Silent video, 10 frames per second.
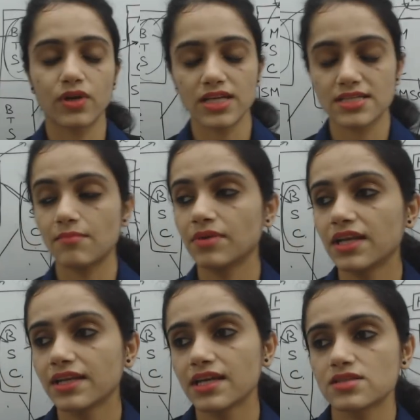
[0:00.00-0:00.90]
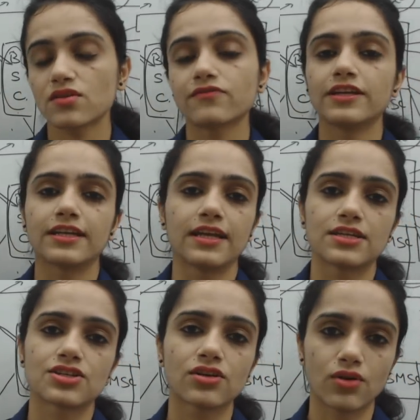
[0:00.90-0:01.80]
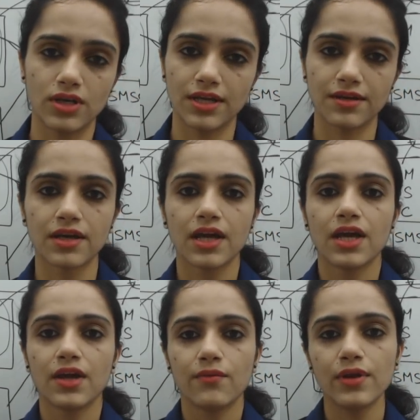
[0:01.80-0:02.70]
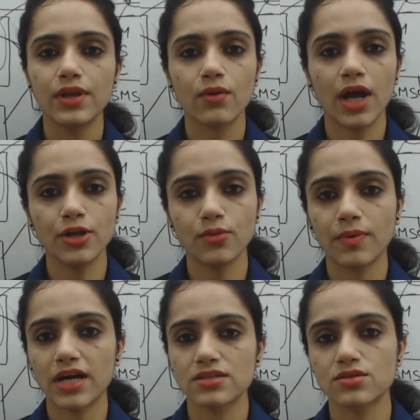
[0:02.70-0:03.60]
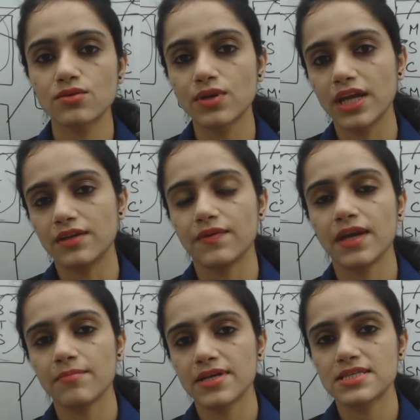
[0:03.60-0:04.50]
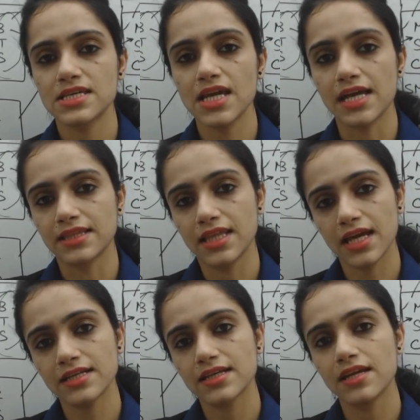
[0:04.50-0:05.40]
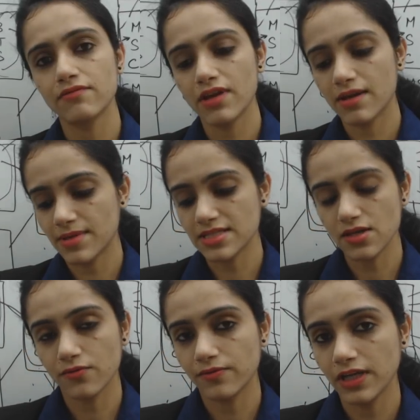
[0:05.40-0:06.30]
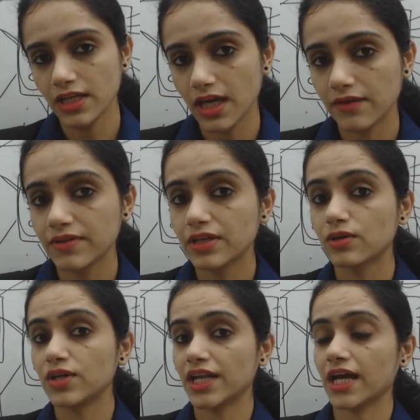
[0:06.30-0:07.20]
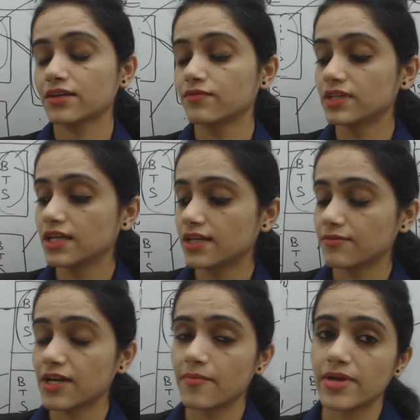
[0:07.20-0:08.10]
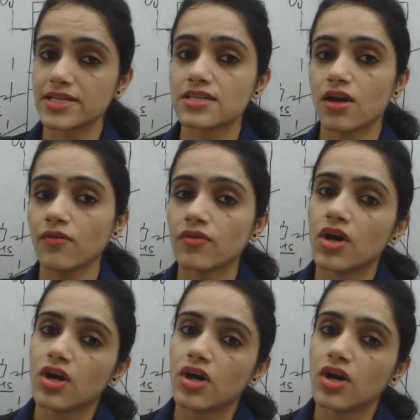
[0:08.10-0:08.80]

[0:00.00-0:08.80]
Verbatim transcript: For example, in case of international calling. We require to pass through gateway MSC and that gateway MSC of India with contact with gateway MSC of